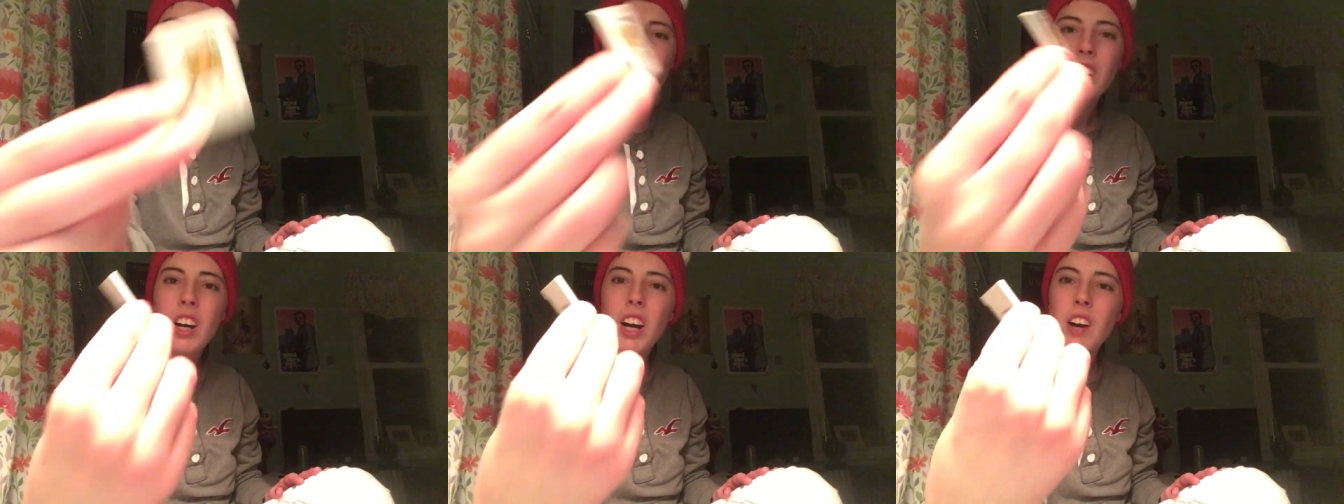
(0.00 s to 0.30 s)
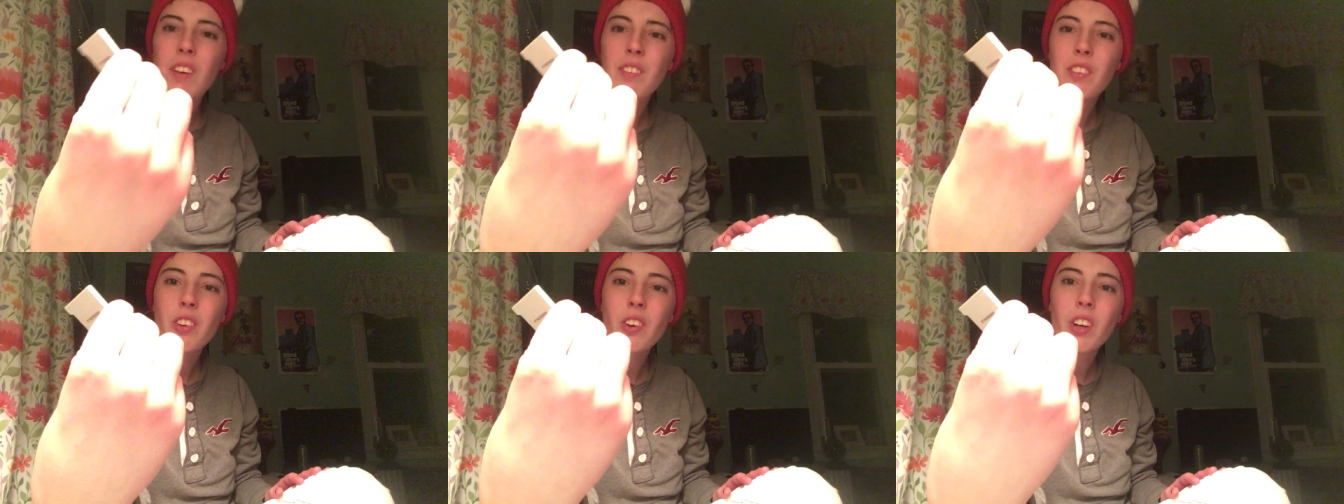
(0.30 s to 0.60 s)

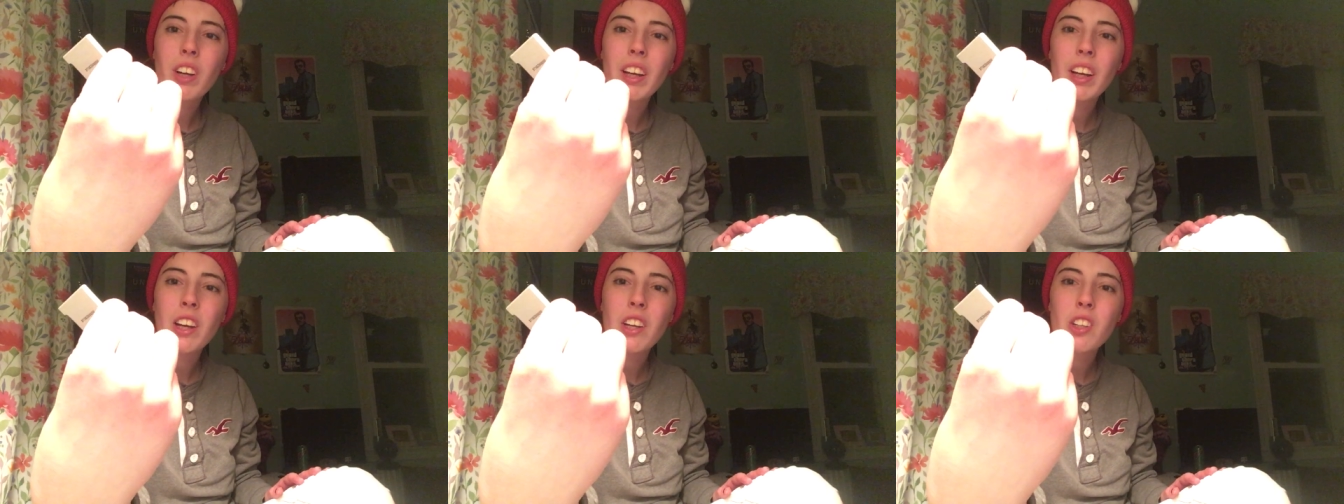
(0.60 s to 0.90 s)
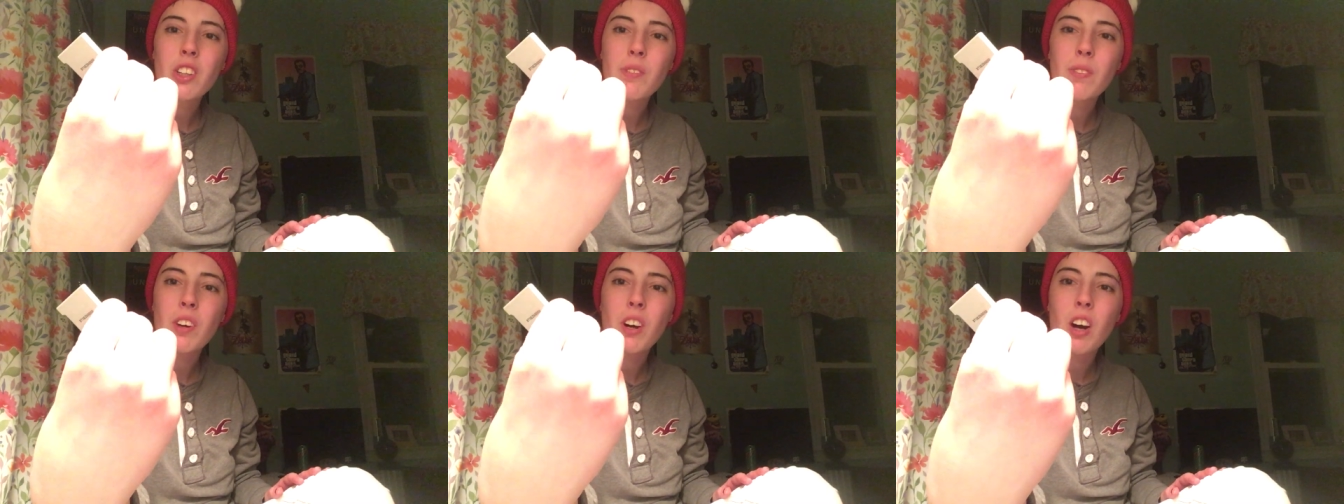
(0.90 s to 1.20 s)
Um, sort of like a
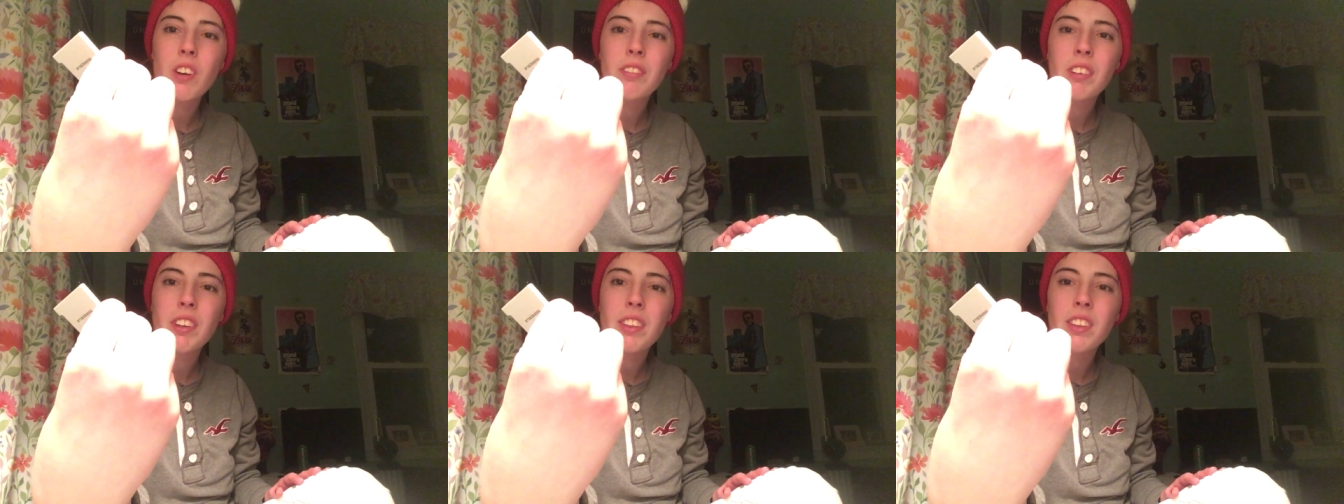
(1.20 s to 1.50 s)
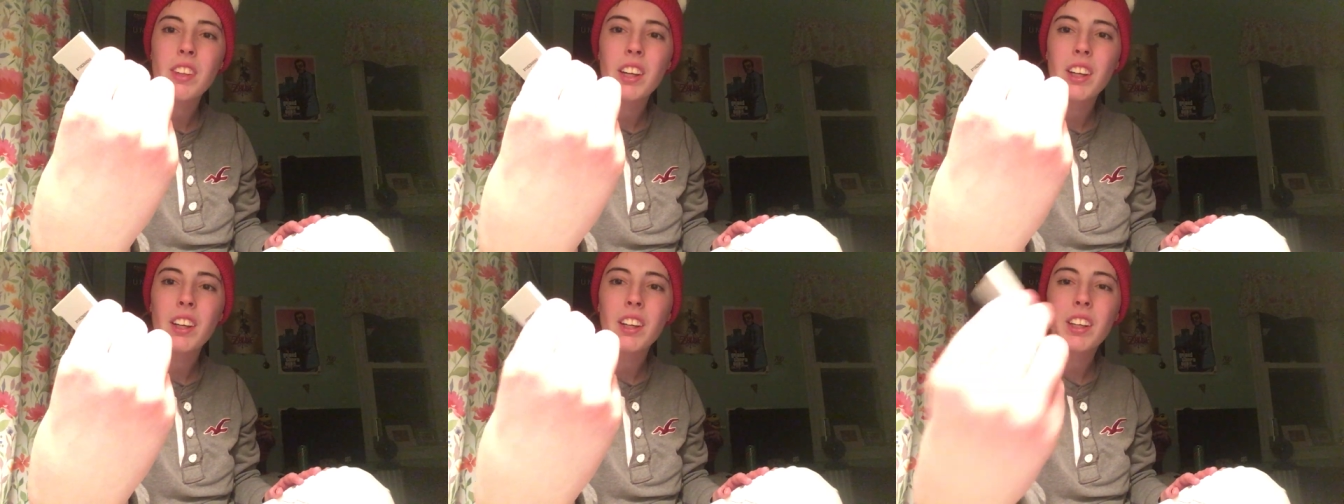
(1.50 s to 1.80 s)
spin-off, I
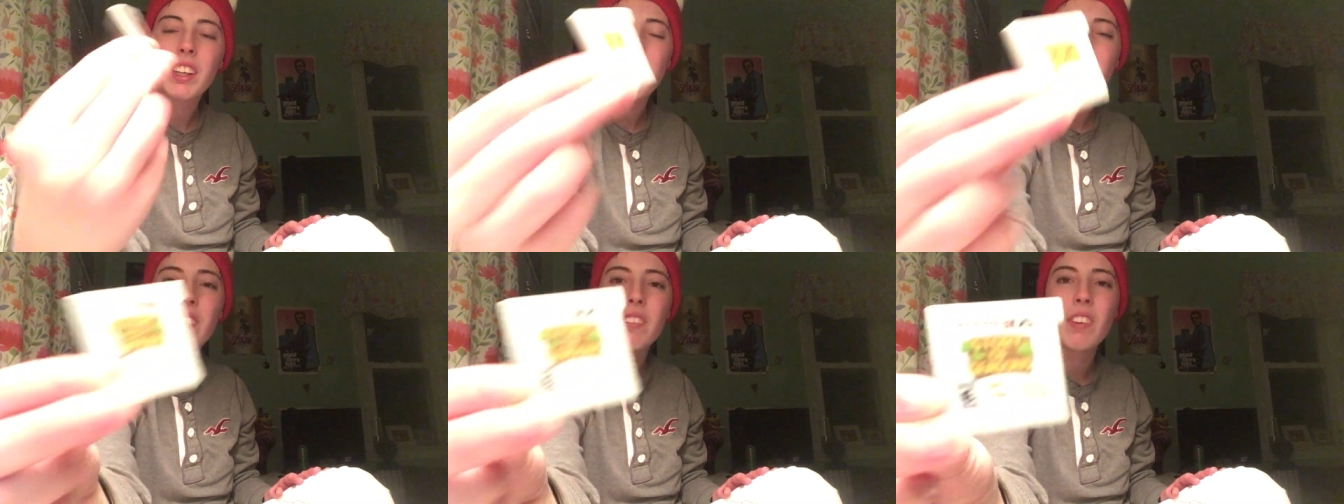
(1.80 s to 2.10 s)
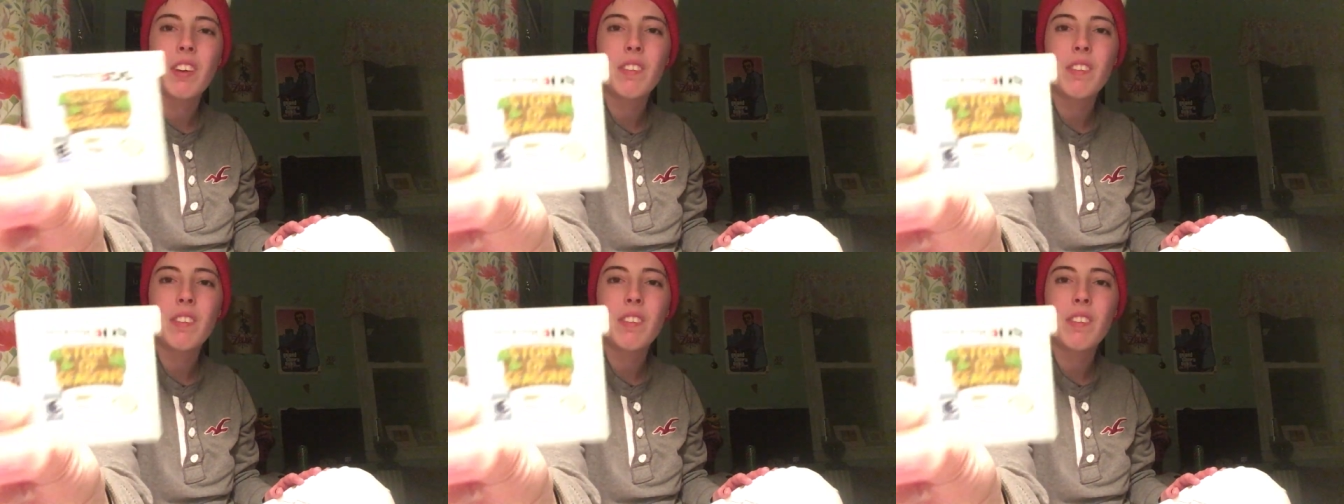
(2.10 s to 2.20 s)
think. I can't